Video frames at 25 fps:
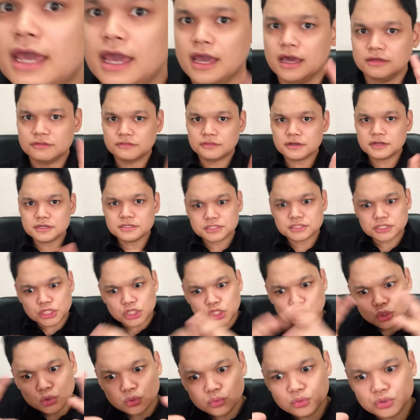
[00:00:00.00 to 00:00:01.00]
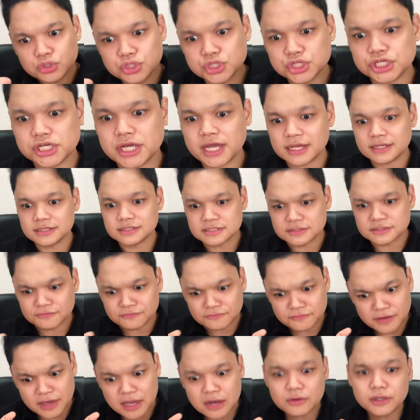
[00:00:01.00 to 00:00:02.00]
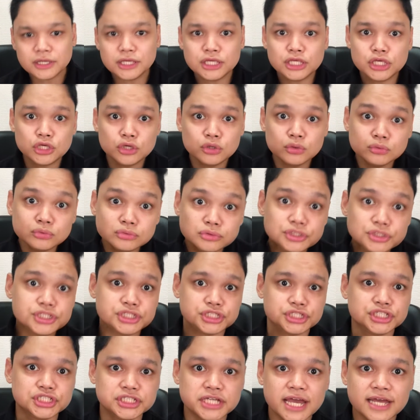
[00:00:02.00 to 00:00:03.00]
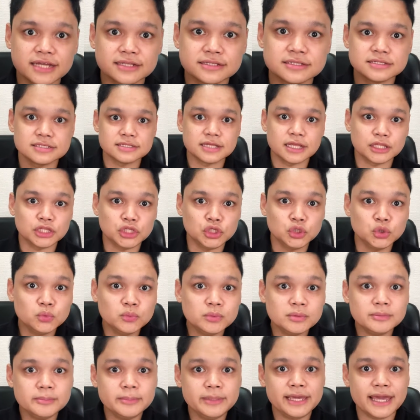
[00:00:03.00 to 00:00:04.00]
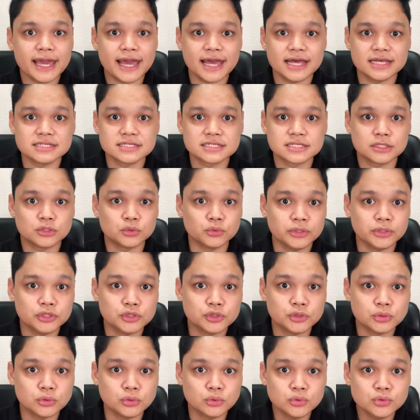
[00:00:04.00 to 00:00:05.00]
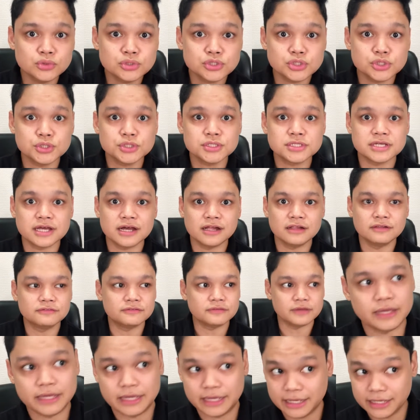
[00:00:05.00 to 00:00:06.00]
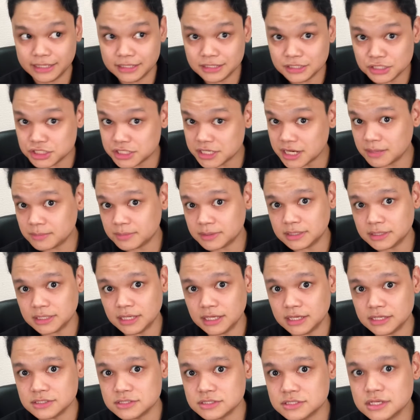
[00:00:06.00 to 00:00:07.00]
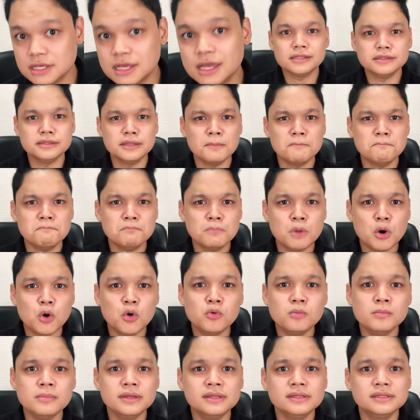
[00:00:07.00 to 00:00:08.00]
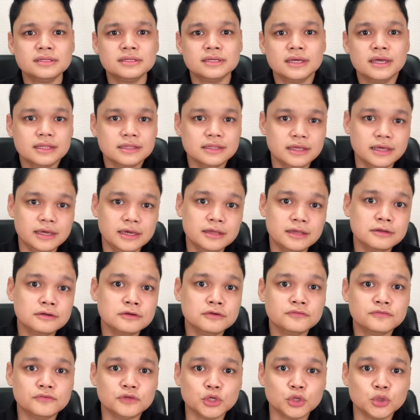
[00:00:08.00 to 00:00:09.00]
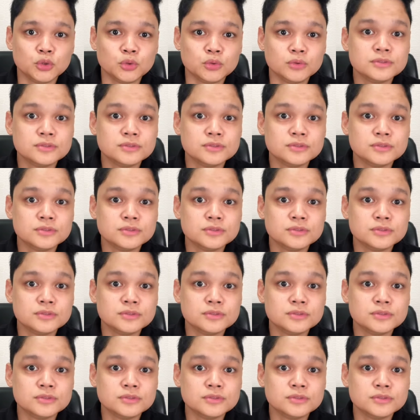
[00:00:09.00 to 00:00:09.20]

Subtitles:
There is a huge chance, a very huge chance that you will be asked to introduce yourself in Japanese the moment the interview